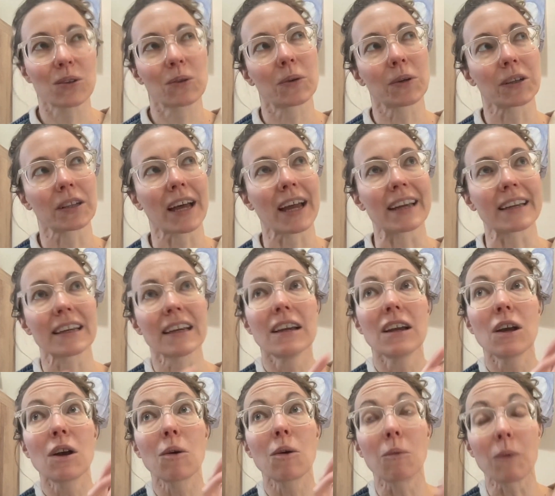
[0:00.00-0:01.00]
or like
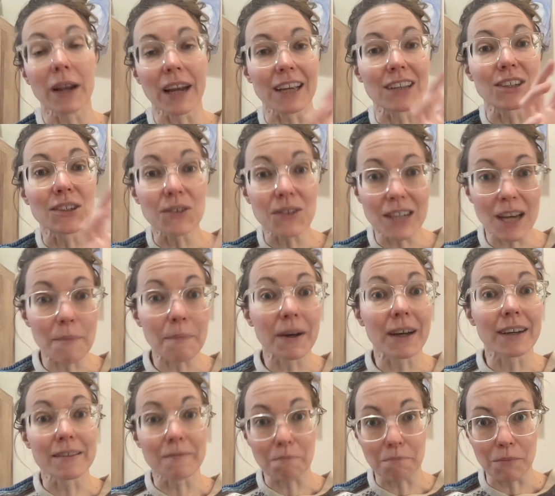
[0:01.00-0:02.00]
when I use up
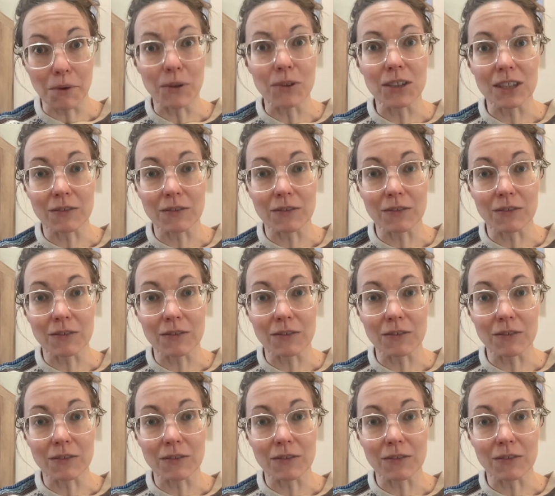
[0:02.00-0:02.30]
most